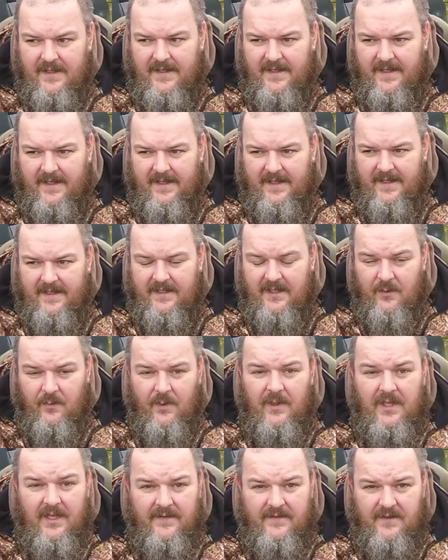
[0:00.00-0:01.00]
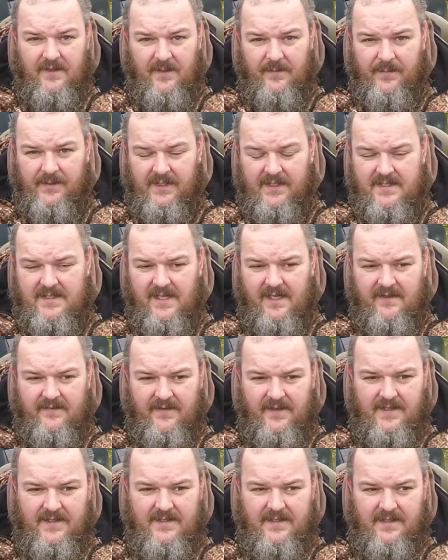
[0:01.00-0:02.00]
You will have to replace that
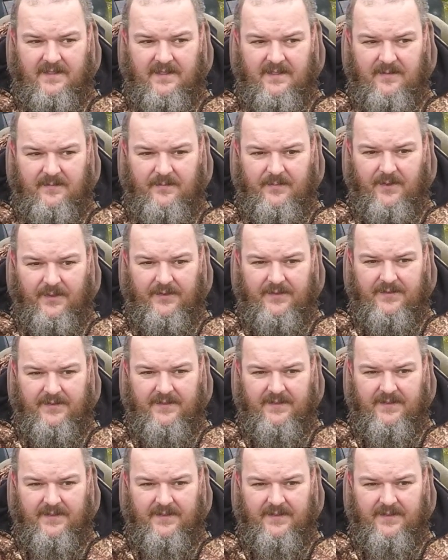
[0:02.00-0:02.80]
eventually, but